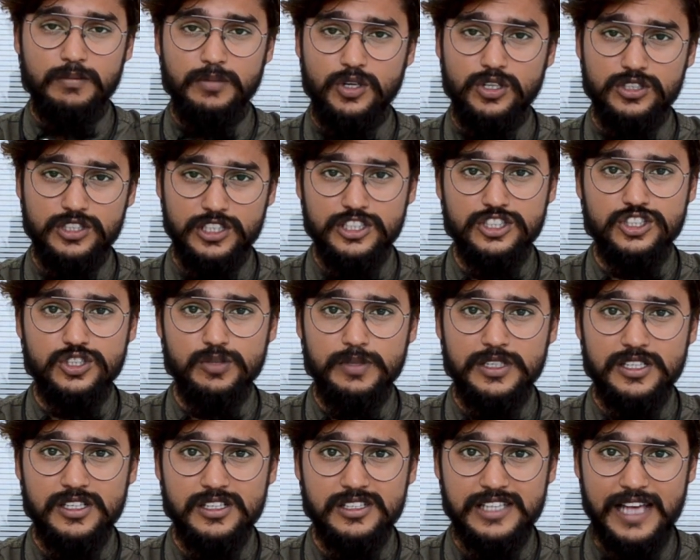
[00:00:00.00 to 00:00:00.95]
because
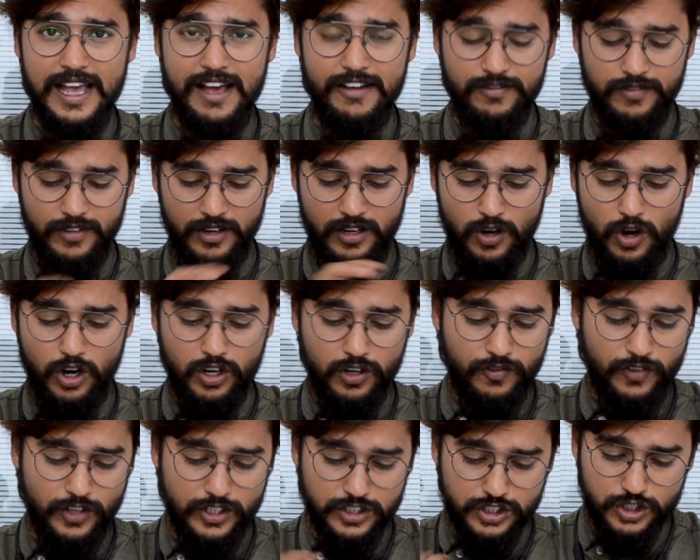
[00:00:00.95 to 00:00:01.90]
instrumentals have a lot
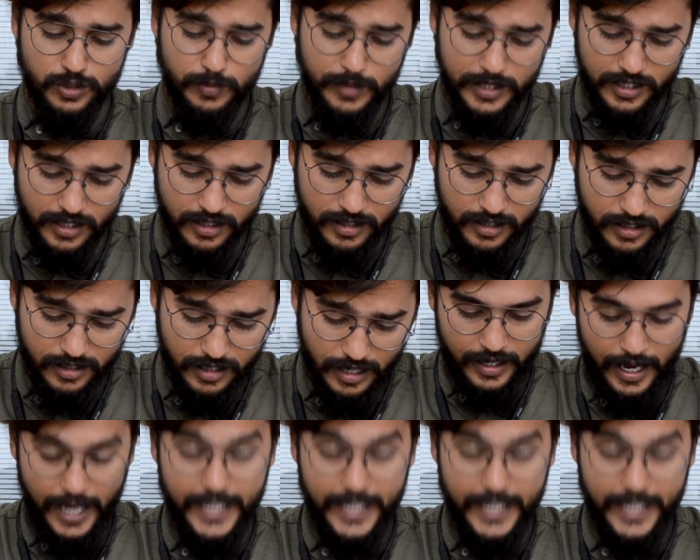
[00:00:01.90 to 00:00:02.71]
of instrument in it,